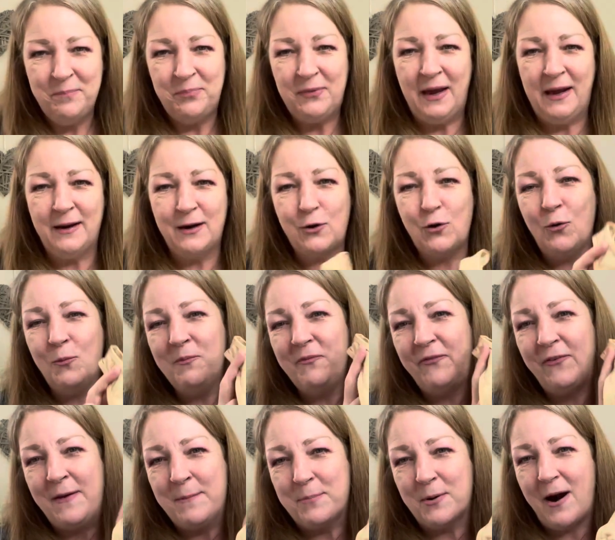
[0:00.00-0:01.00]
and a
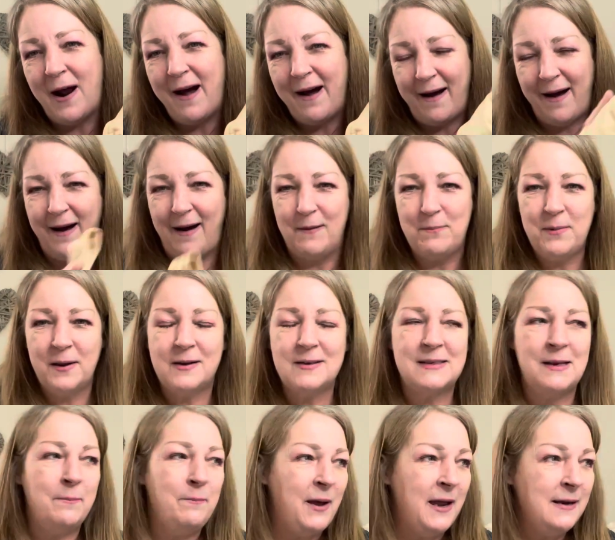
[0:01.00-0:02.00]
comfy bra
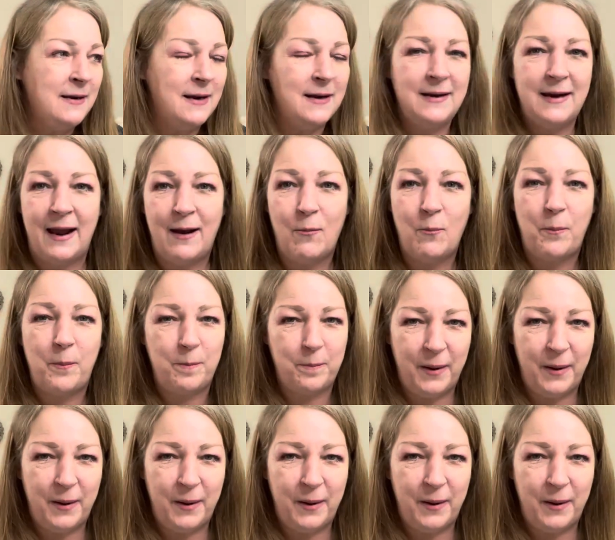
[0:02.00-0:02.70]
because I'm bending down,